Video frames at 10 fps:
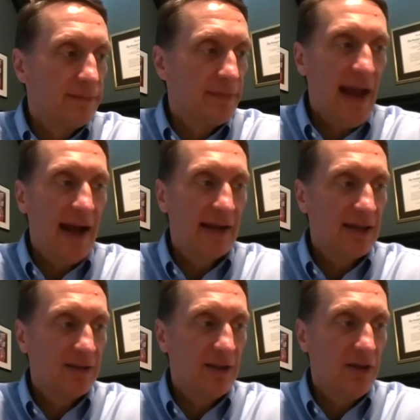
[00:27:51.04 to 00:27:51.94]

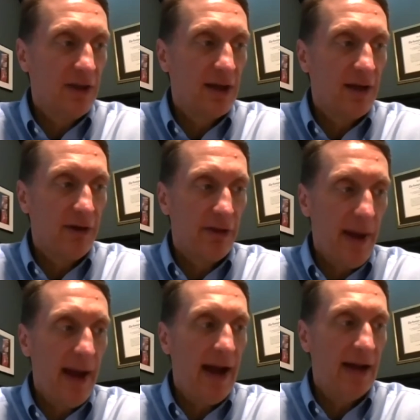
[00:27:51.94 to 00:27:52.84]
tactics that you think of the
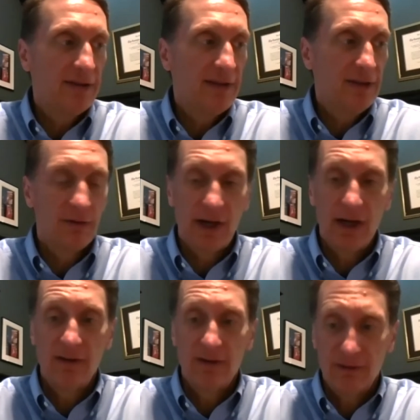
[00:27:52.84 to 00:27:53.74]
past. These are
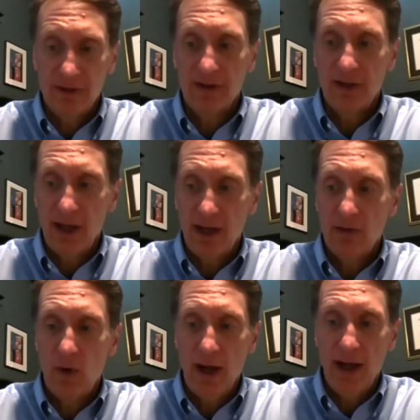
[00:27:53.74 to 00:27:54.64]
very
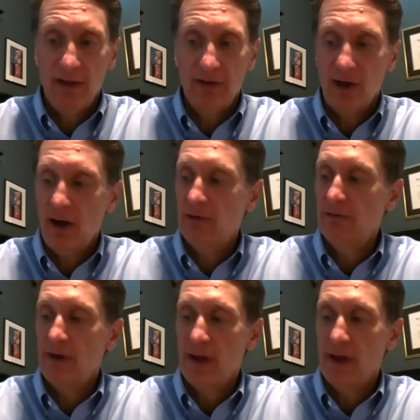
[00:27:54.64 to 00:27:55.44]
sophisticated ways of